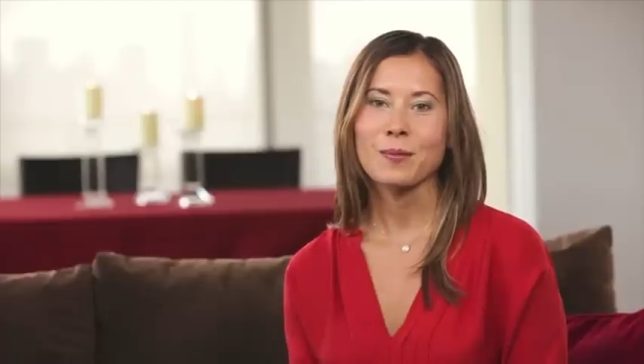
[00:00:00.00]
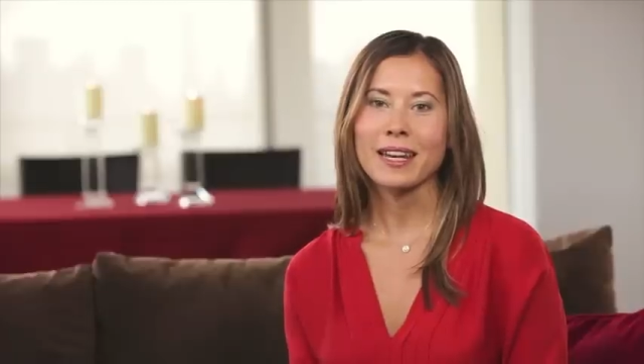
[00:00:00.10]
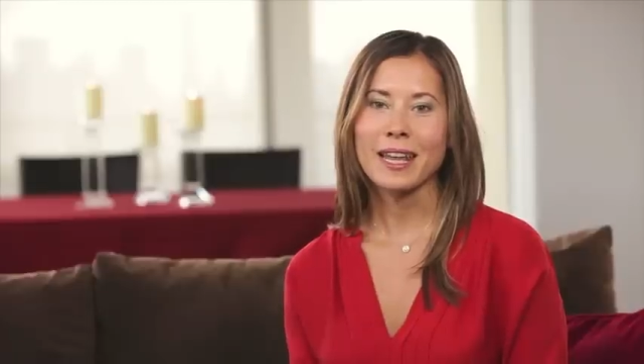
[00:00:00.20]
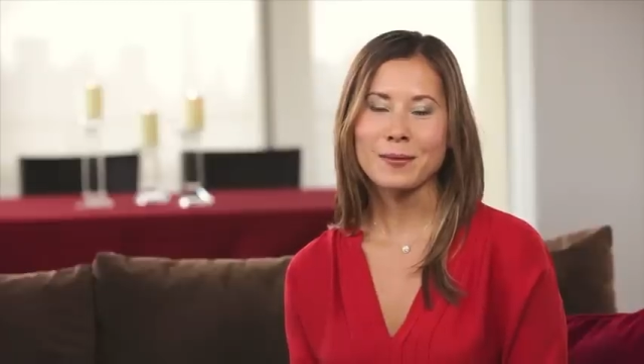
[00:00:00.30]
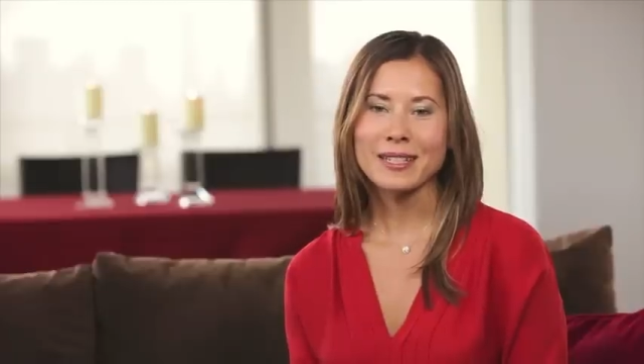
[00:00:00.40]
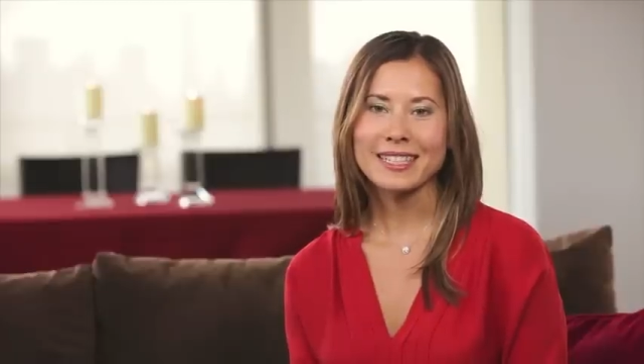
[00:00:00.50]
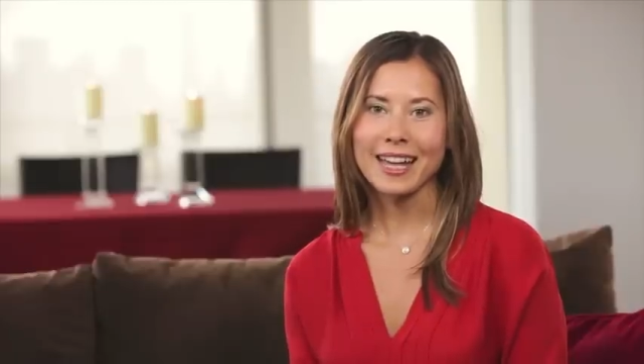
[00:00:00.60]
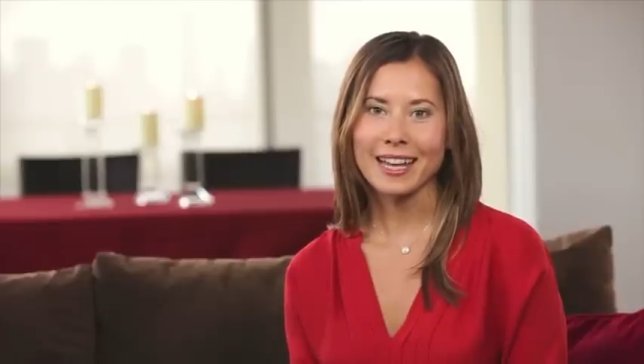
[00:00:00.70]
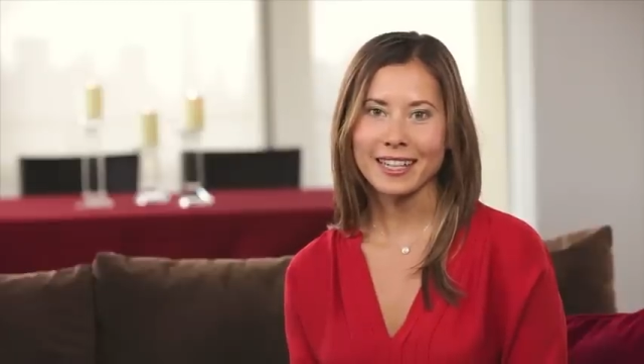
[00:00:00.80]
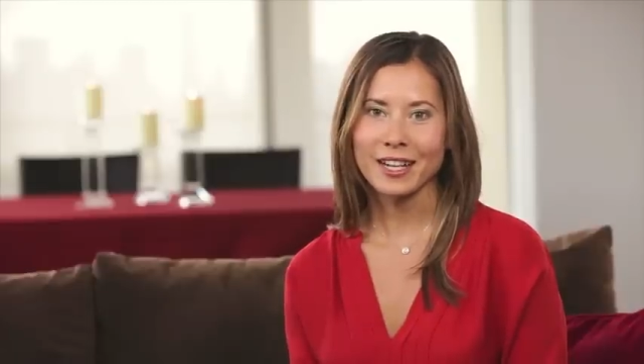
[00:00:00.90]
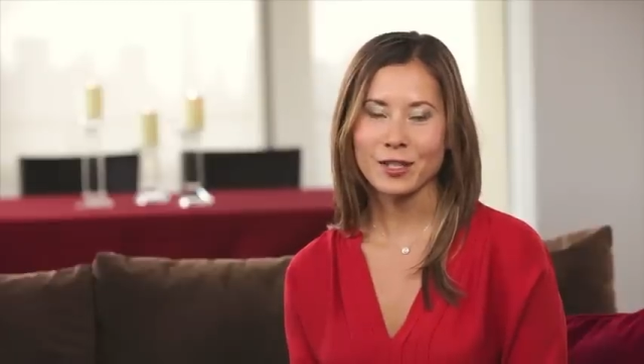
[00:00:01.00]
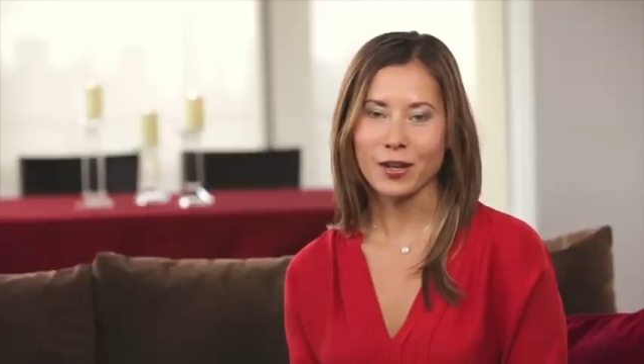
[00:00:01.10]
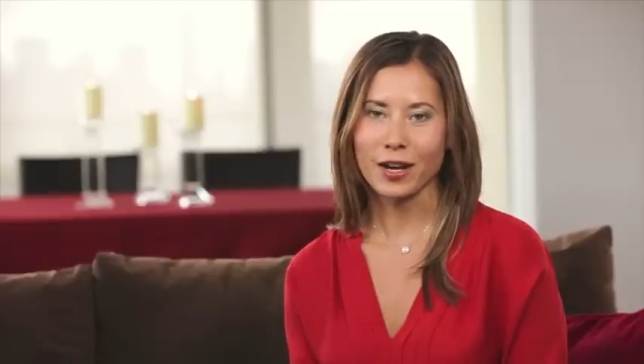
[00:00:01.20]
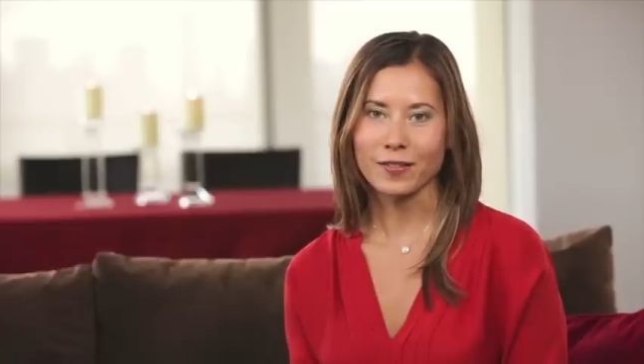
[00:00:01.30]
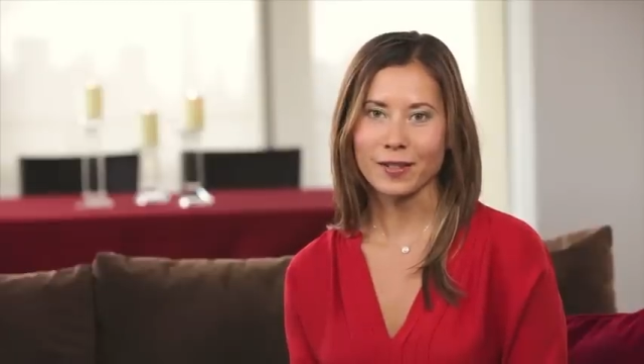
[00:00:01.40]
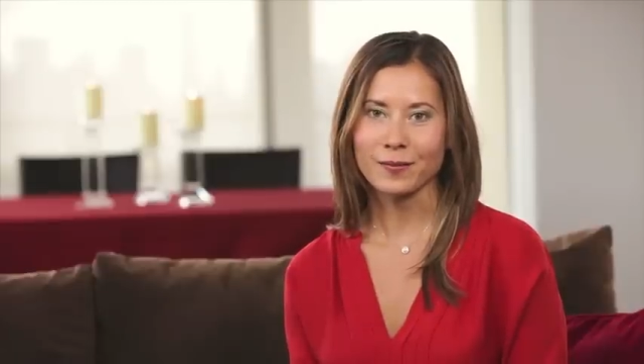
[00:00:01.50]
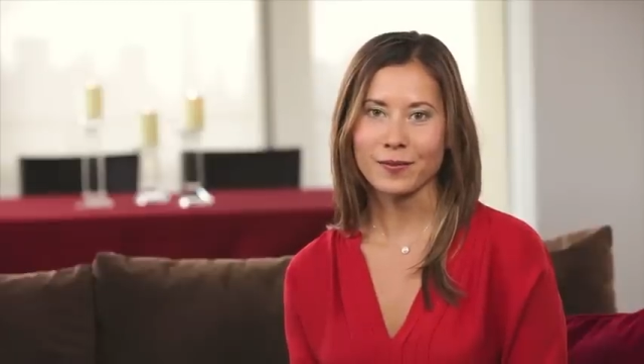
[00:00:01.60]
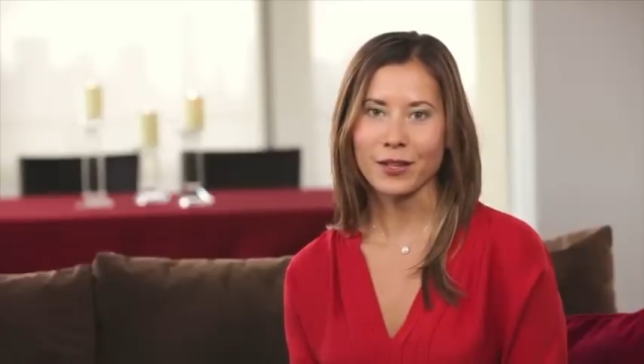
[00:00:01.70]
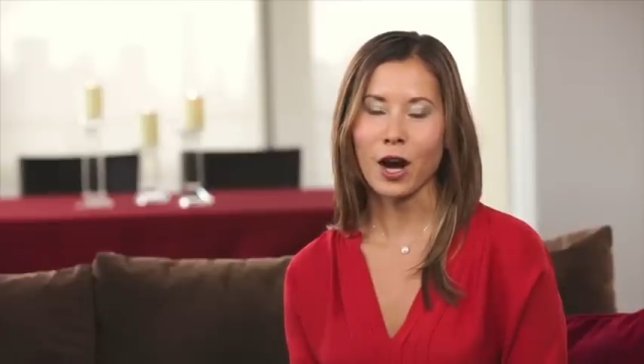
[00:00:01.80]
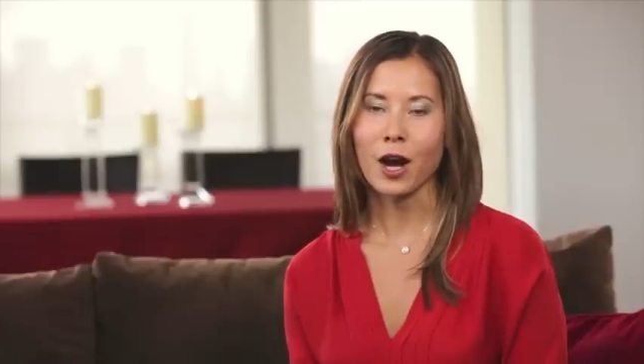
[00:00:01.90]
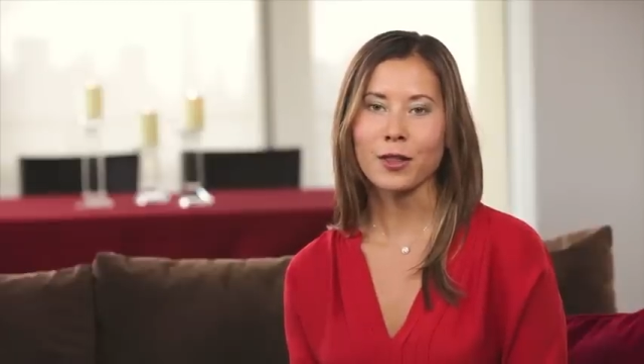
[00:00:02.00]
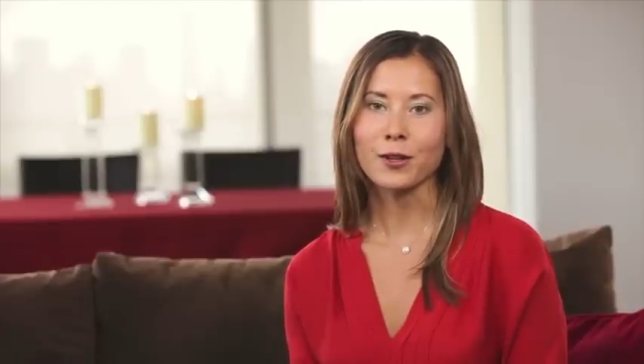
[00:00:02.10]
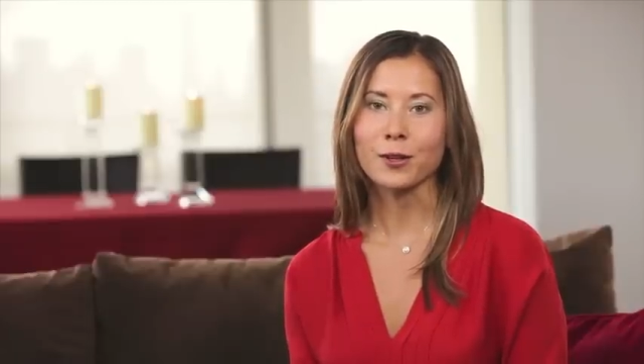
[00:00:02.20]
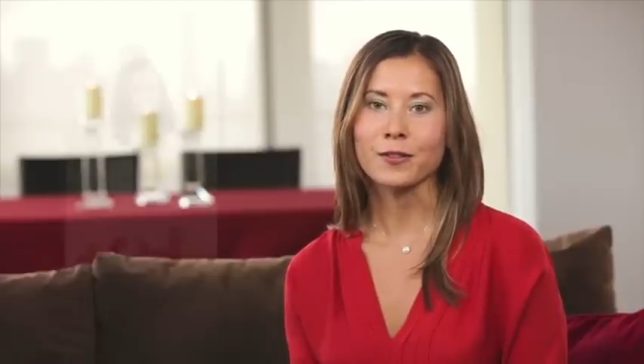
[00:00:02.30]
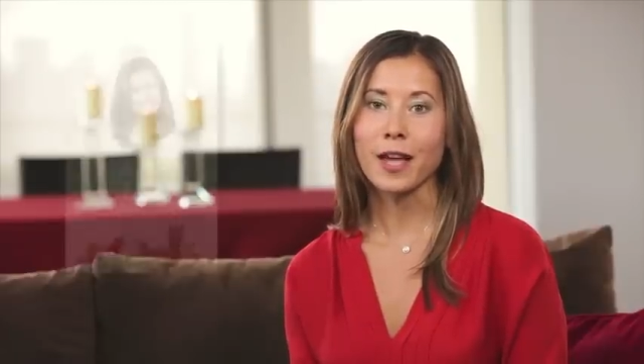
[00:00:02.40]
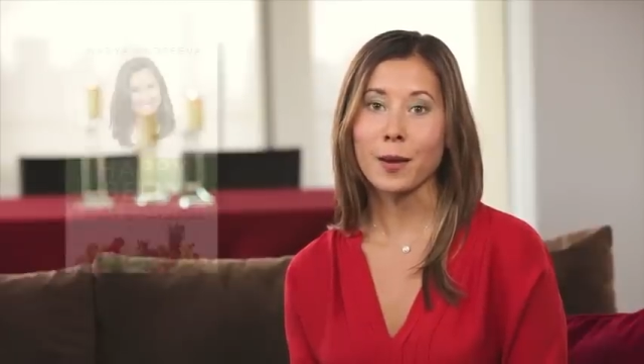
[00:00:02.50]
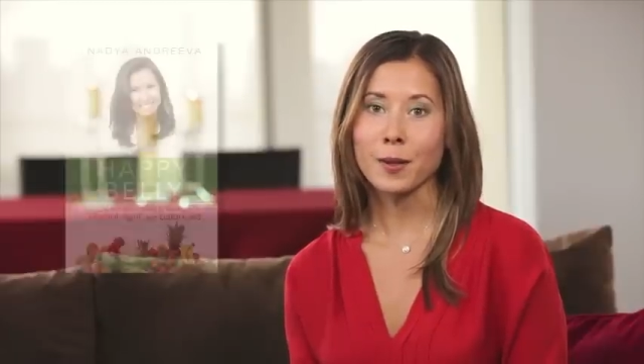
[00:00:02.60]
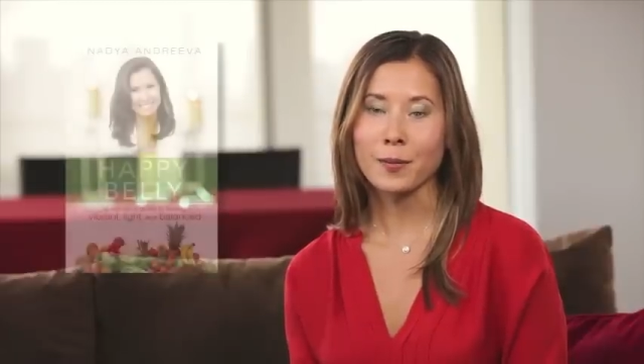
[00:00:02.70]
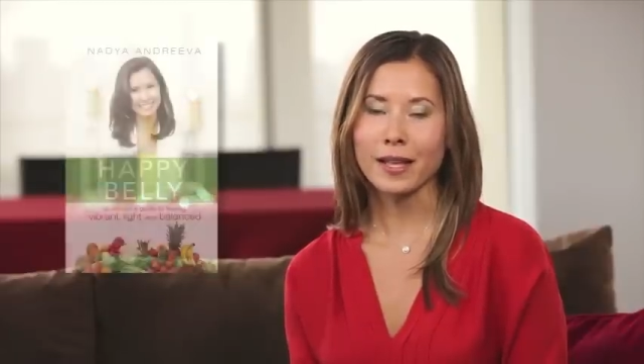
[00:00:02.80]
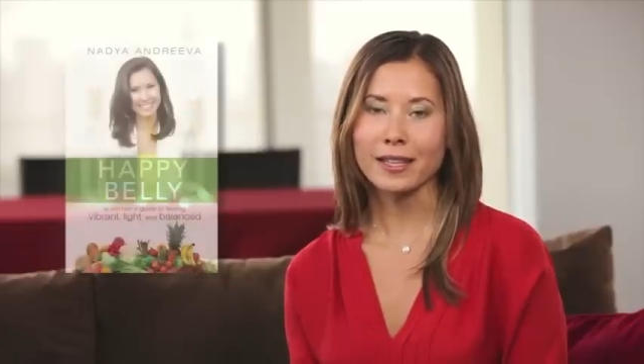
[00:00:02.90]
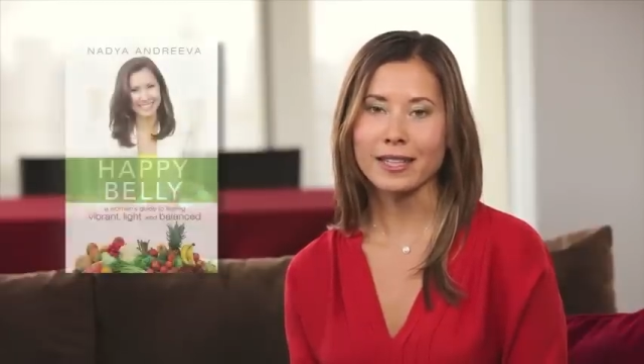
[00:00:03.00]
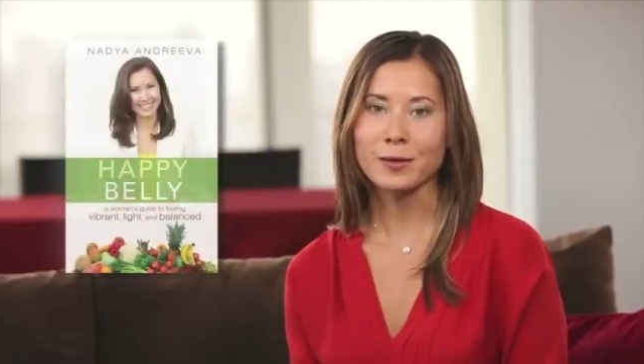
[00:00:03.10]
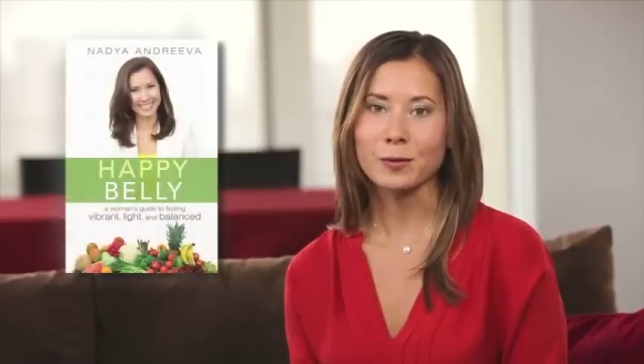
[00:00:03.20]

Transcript: My name is Nadya Andreeva, the author of Happy Belly